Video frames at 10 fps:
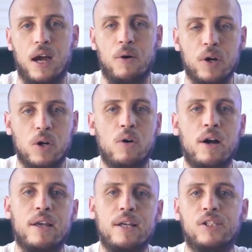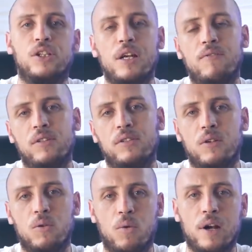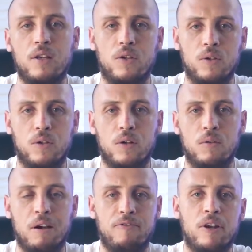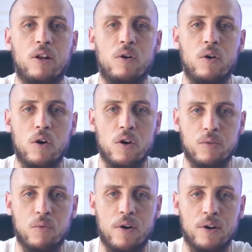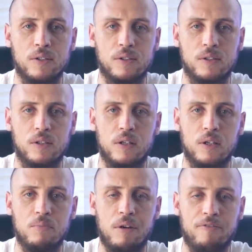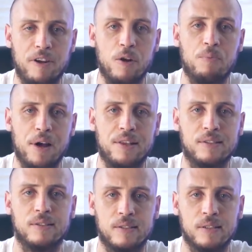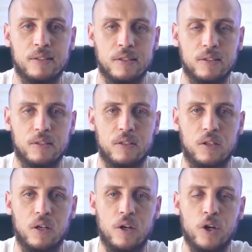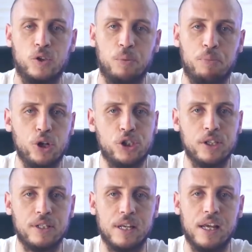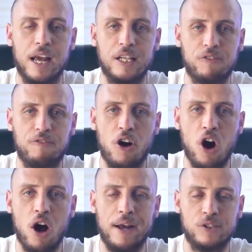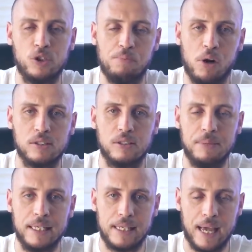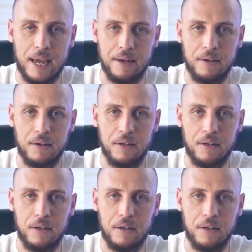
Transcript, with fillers: I require each and every single one of you, my fellow earth warriors, my fellow brothers and sisters, to push it as far as you possibly can.